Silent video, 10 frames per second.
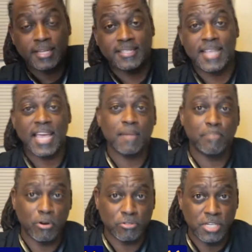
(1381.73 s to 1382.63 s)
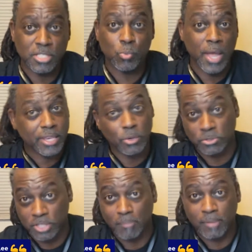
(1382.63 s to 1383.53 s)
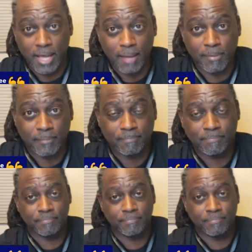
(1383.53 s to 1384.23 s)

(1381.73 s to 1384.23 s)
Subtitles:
The second person is waiting on something to happen.